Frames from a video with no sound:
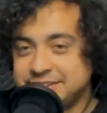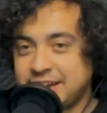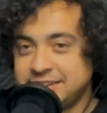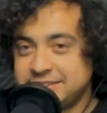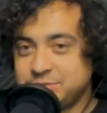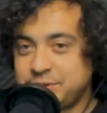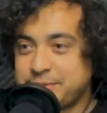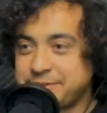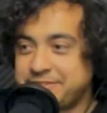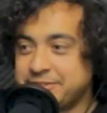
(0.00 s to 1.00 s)
Uh, this is one of my
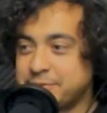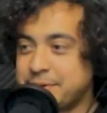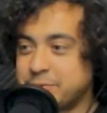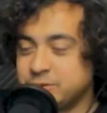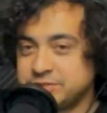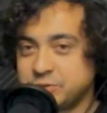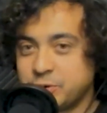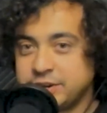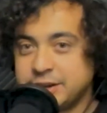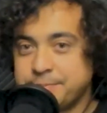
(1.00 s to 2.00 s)
favorite memories of
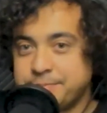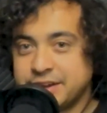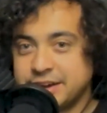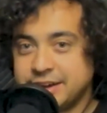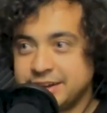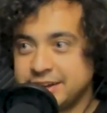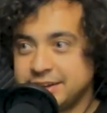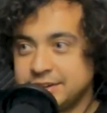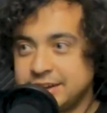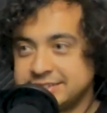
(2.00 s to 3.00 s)
growing up
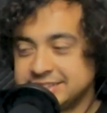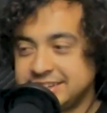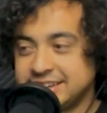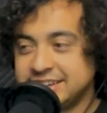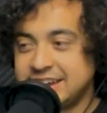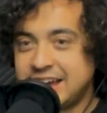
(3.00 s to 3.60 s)
uh, as a kid.